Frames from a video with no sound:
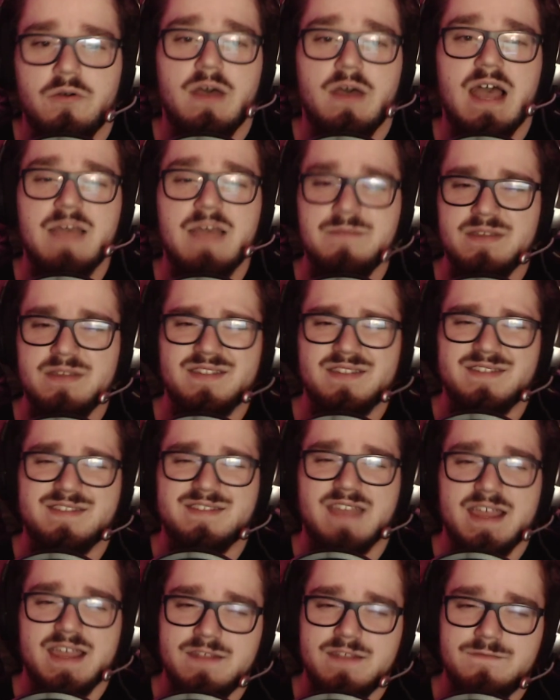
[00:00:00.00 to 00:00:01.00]
I'm
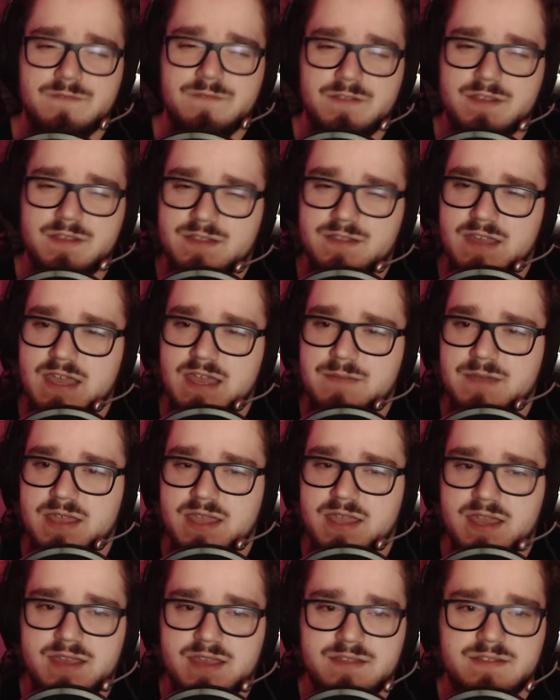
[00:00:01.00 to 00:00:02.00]
excited for this game, I
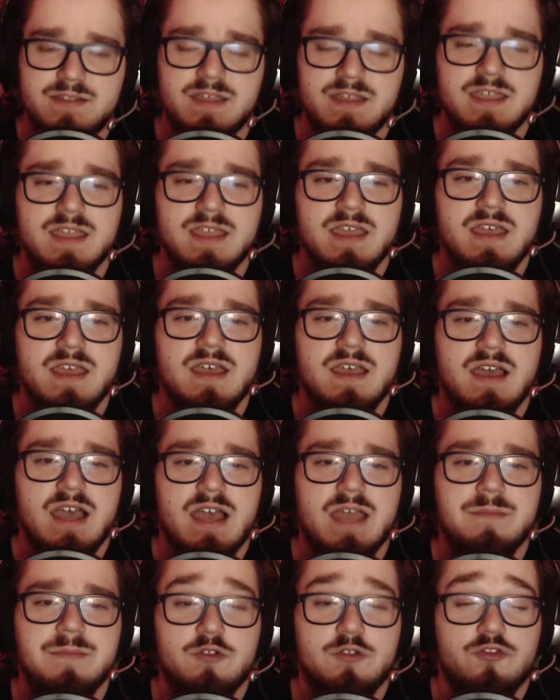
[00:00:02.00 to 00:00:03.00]
guess. Like,
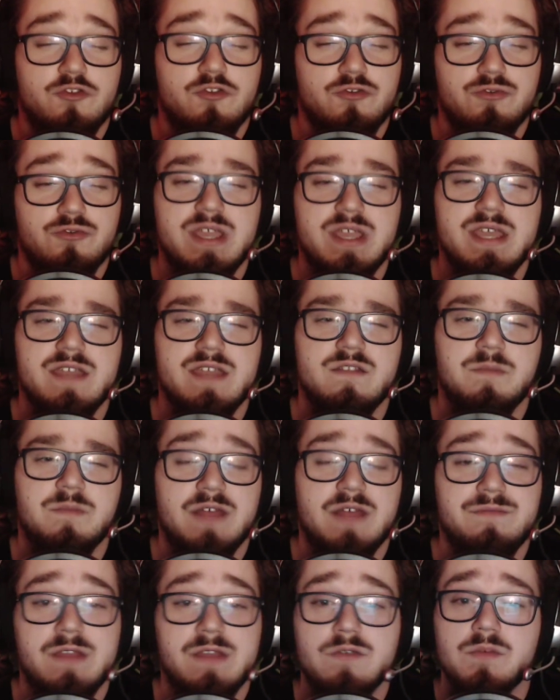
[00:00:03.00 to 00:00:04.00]
I'm intrigued, but
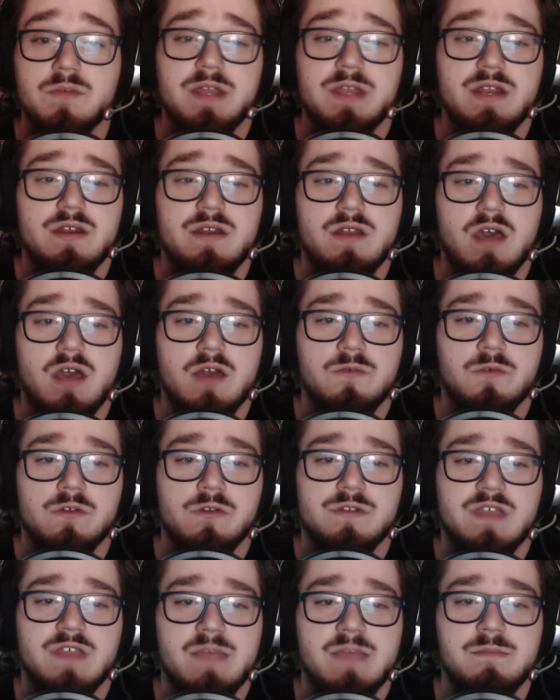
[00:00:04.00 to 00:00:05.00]
I've never played an Oddworld
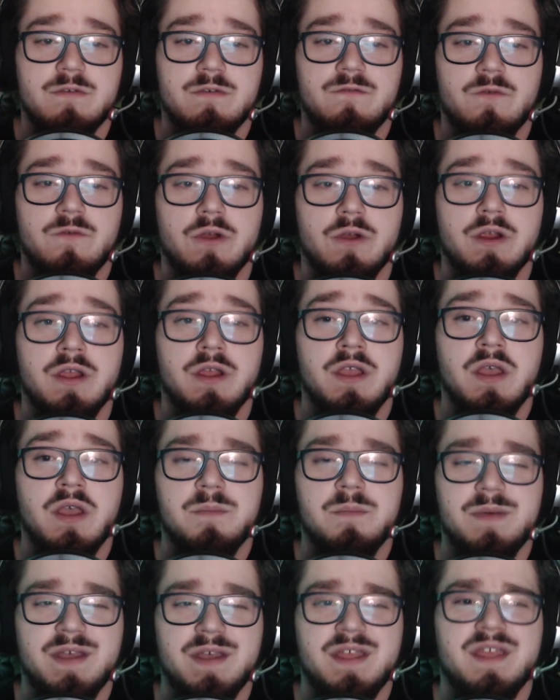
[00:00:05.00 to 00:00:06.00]
game before,
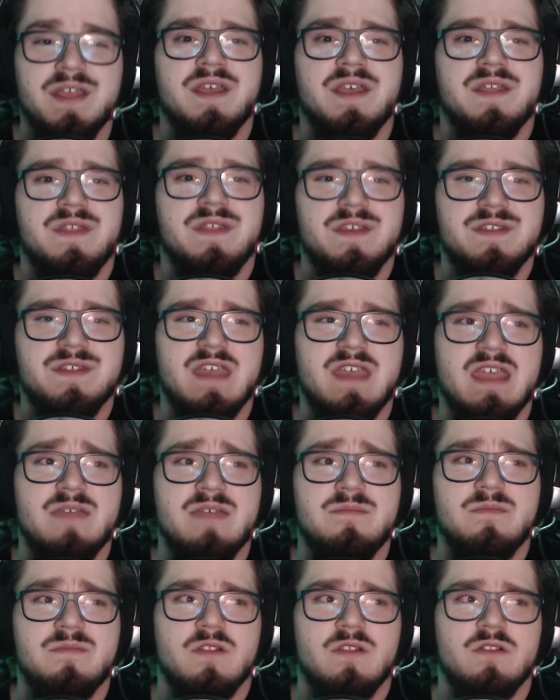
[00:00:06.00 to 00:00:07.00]
but this
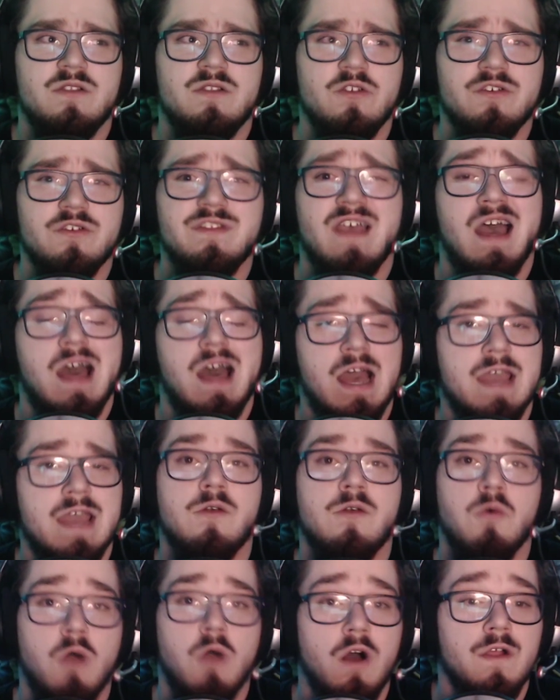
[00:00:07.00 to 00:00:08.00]
game looks high
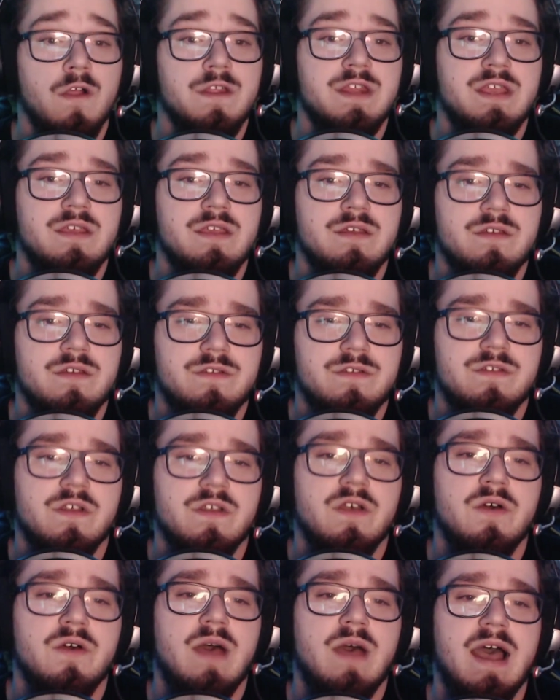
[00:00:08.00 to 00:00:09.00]
quality,
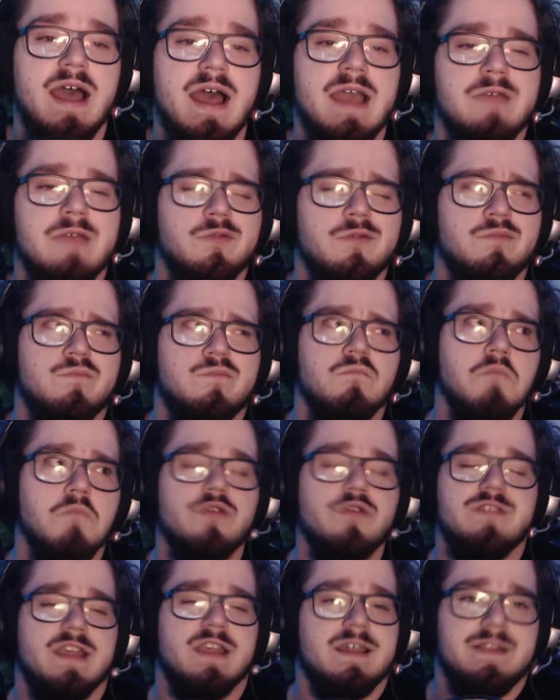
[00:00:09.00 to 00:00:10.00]
so I will
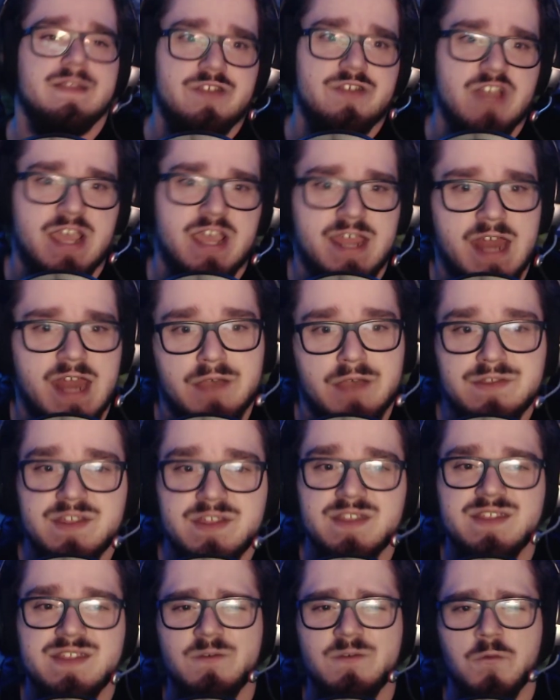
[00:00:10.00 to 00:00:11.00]
most likely check it out,
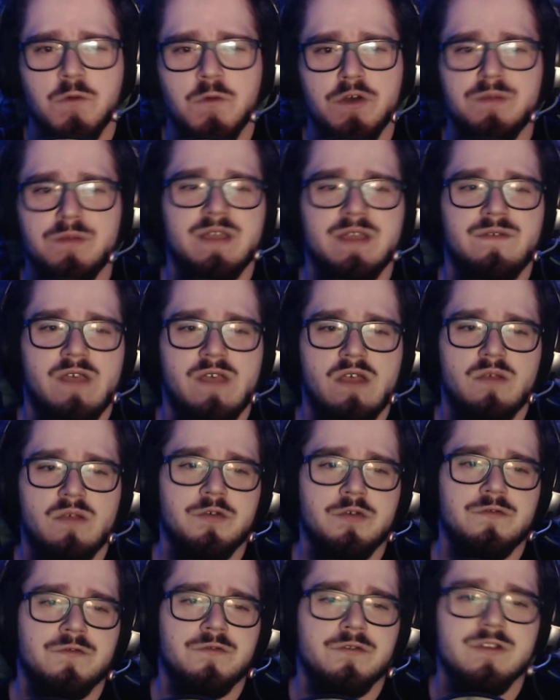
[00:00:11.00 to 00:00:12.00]
since it will be available
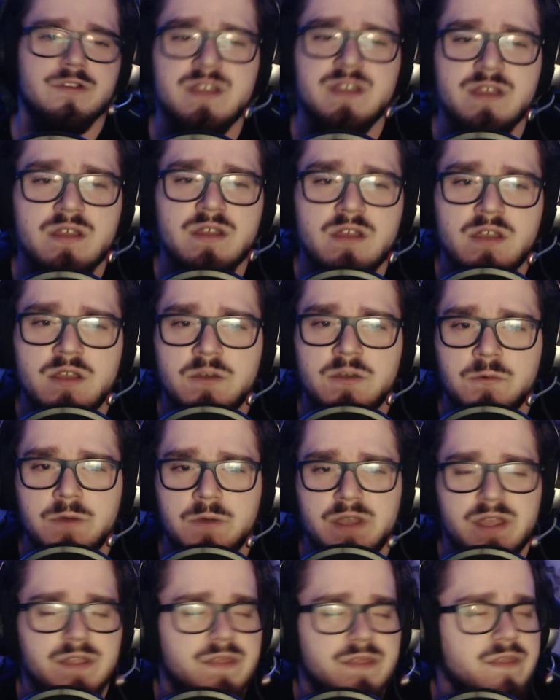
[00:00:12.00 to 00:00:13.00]
free
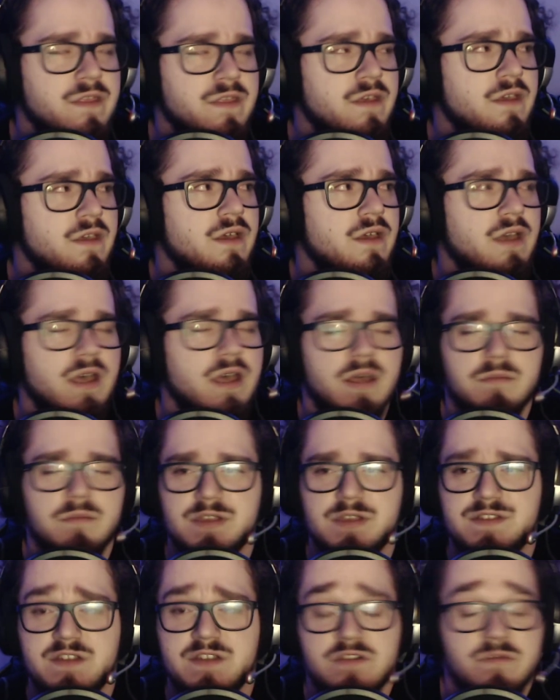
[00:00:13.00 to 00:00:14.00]
with
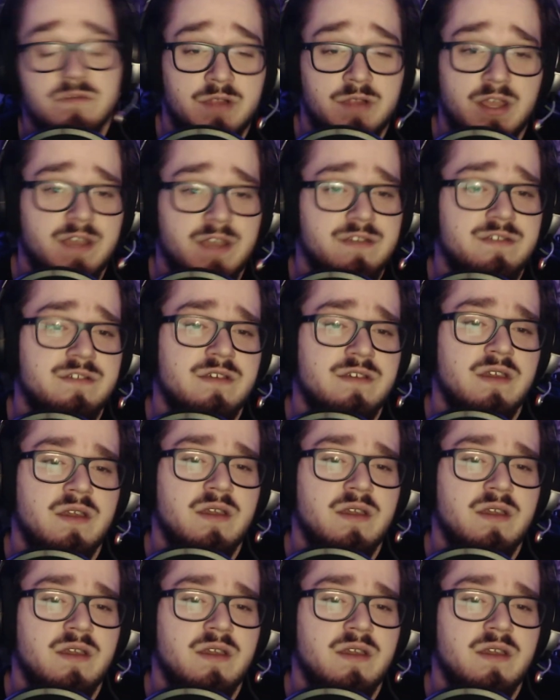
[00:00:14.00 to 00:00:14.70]
PlayStation Plus.